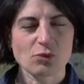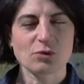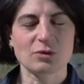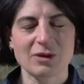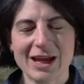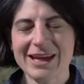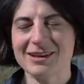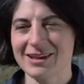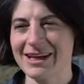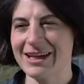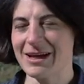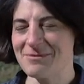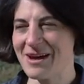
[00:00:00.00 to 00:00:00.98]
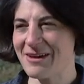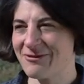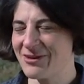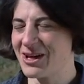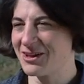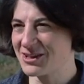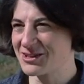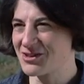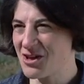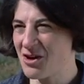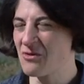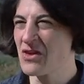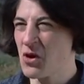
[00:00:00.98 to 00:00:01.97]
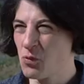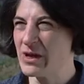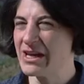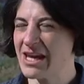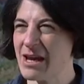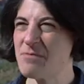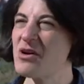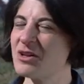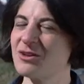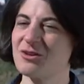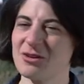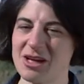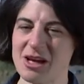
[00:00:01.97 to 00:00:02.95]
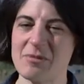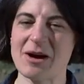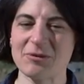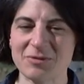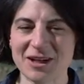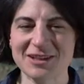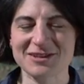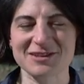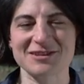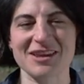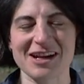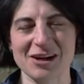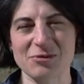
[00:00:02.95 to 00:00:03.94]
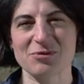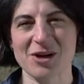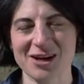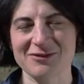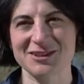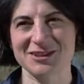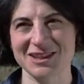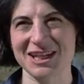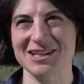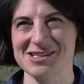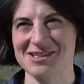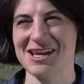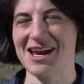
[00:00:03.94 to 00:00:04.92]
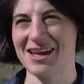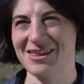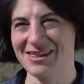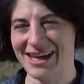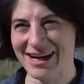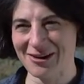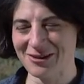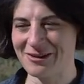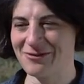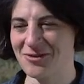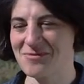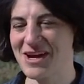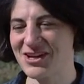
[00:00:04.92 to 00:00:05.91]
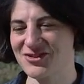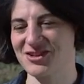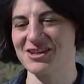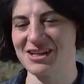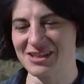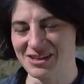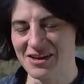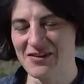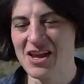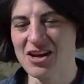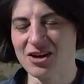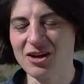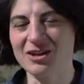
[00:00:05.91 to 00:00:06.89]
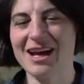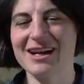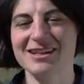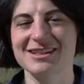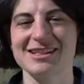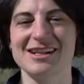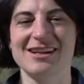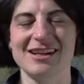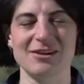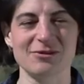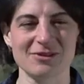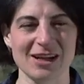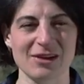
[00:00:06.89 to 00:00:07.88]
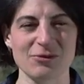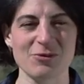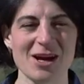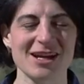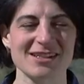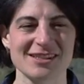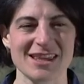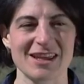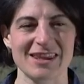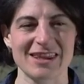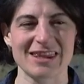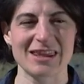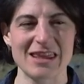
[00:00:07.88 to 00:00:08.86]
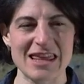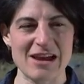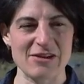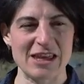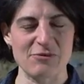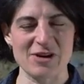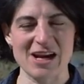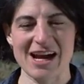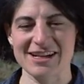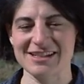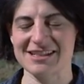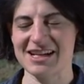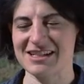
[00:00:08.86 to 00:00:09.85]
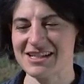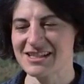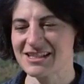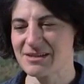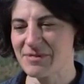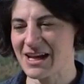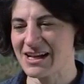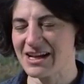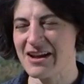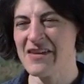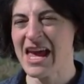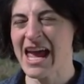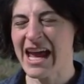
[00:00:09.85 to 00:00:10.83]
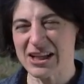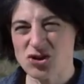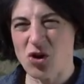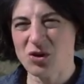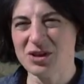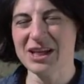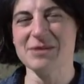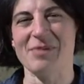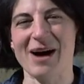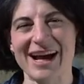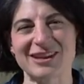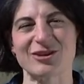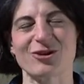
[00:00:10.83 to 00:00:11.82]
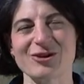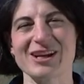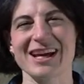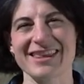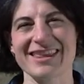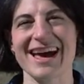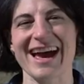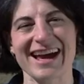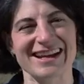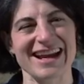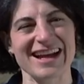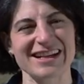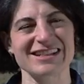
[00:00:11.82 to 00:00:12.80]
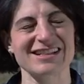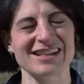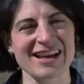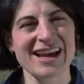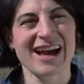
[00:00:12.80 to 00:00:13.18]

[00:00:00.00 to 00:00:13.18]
lately it may feel as though we keep on learning about places that our privacy is dead, that our information is collected in ways that we hadn't anticipated. It's only by learning that and